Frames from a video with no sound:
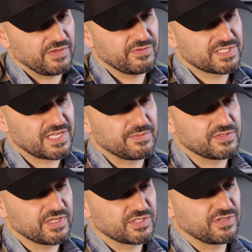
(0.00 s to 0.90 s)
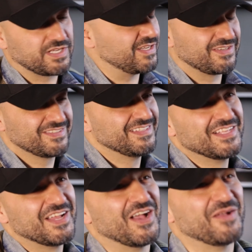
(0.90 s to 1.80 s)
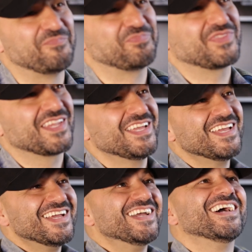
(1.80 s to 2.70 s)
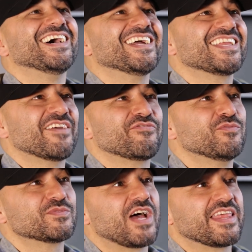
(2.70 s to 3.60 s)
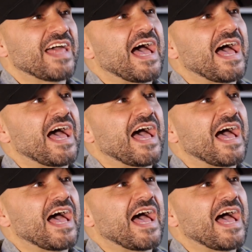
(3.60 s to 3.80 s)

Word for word: even Escape to Victory. No. Um, yeah, films like